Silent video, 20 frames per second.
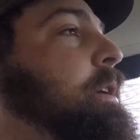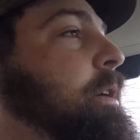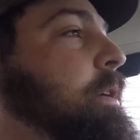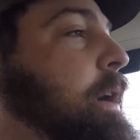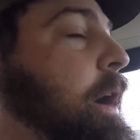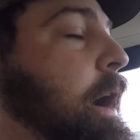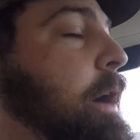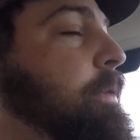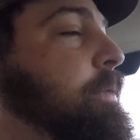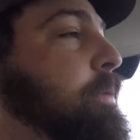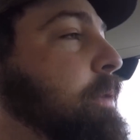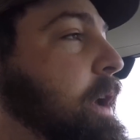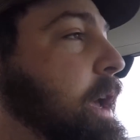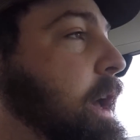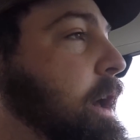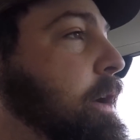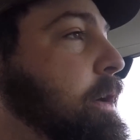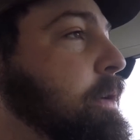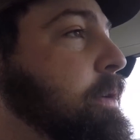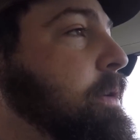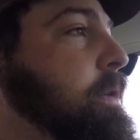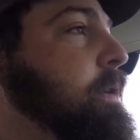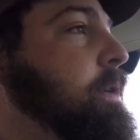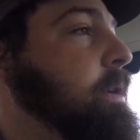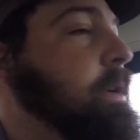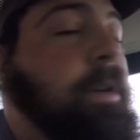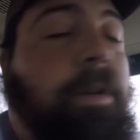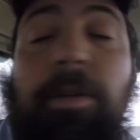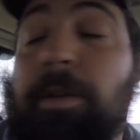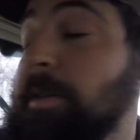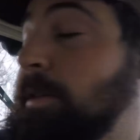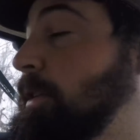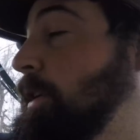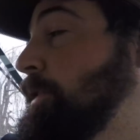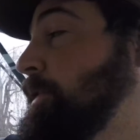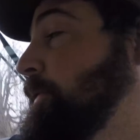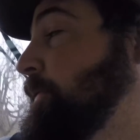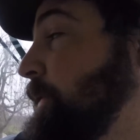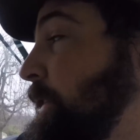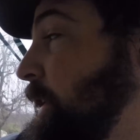off we go to
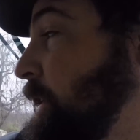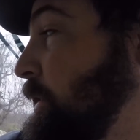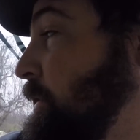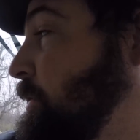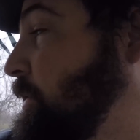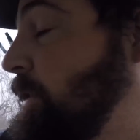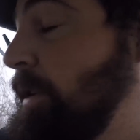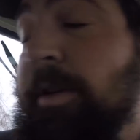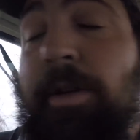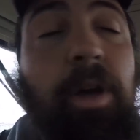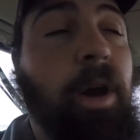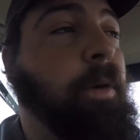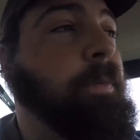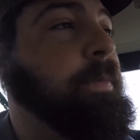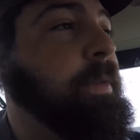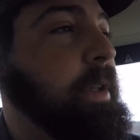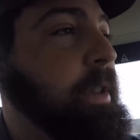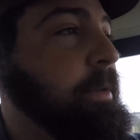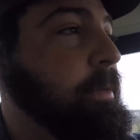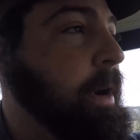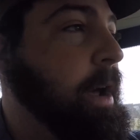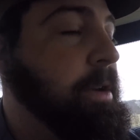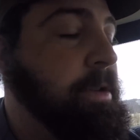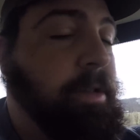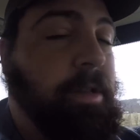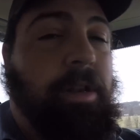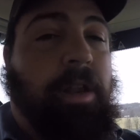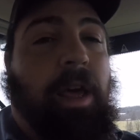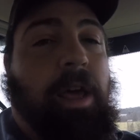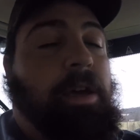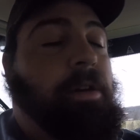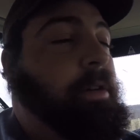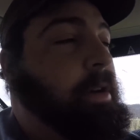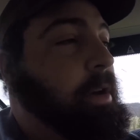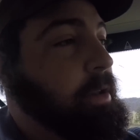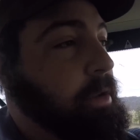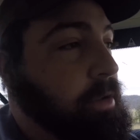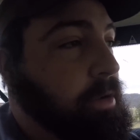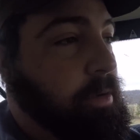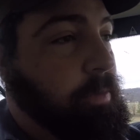the field. Hopefully the rest of the day will go
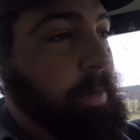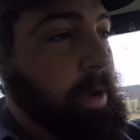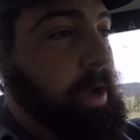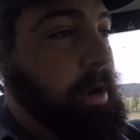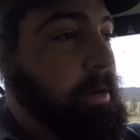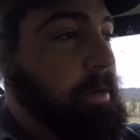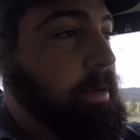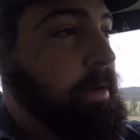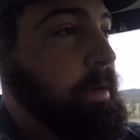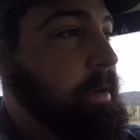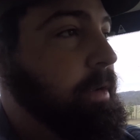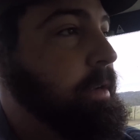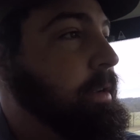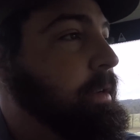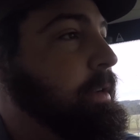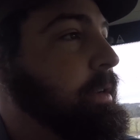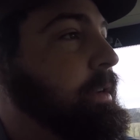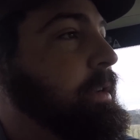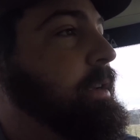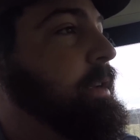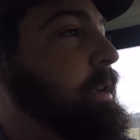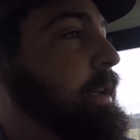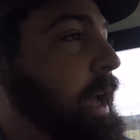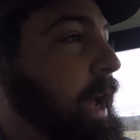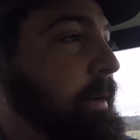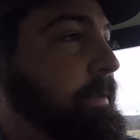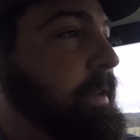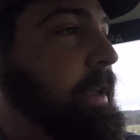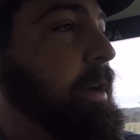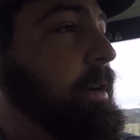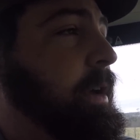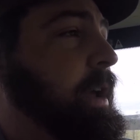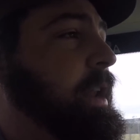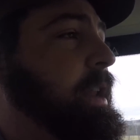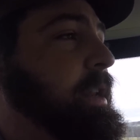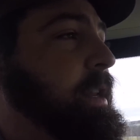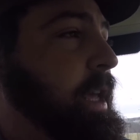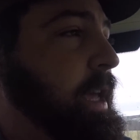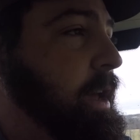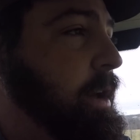a little better. I have to go get a
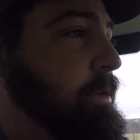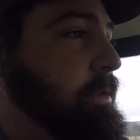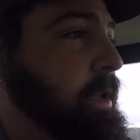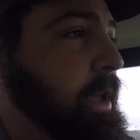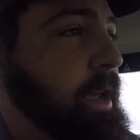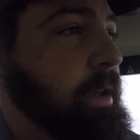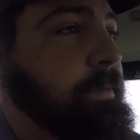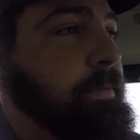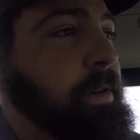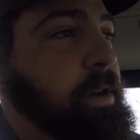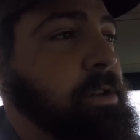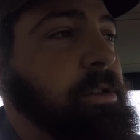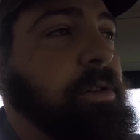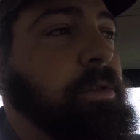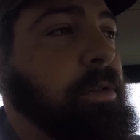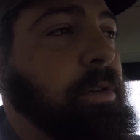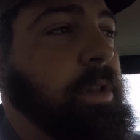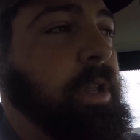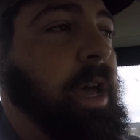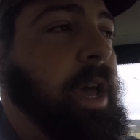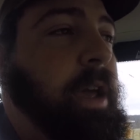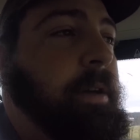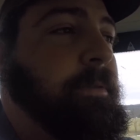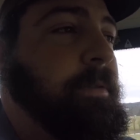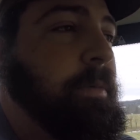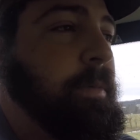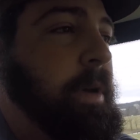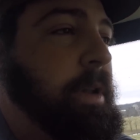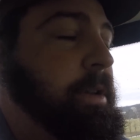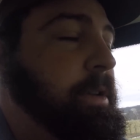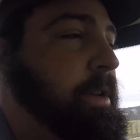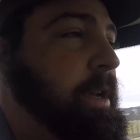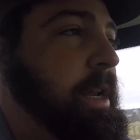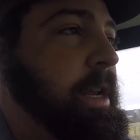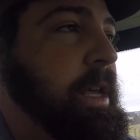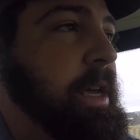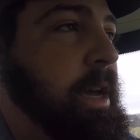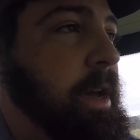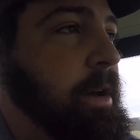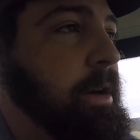DOT physical today for my
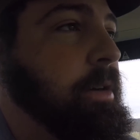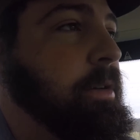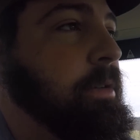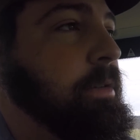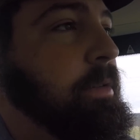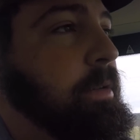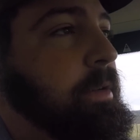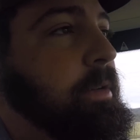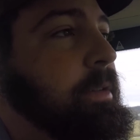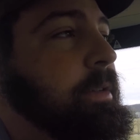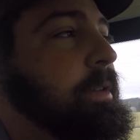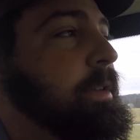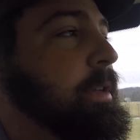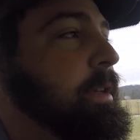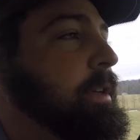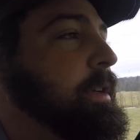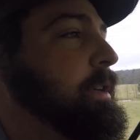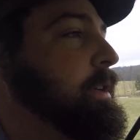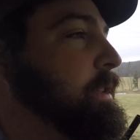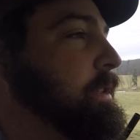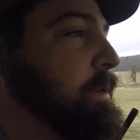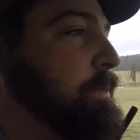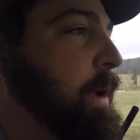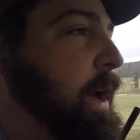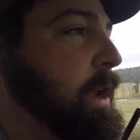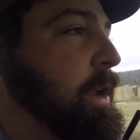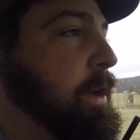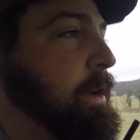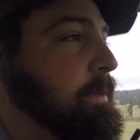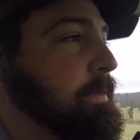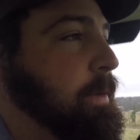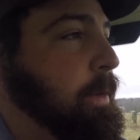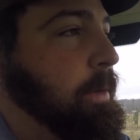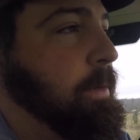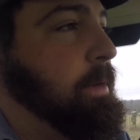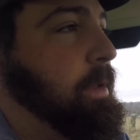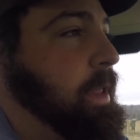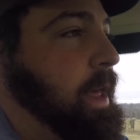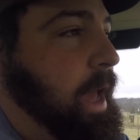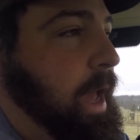CDL, so I'm not looking forward
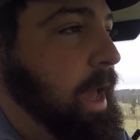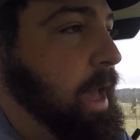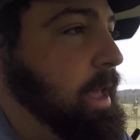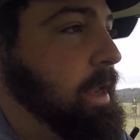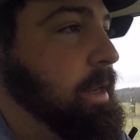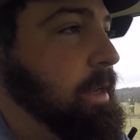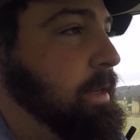to that.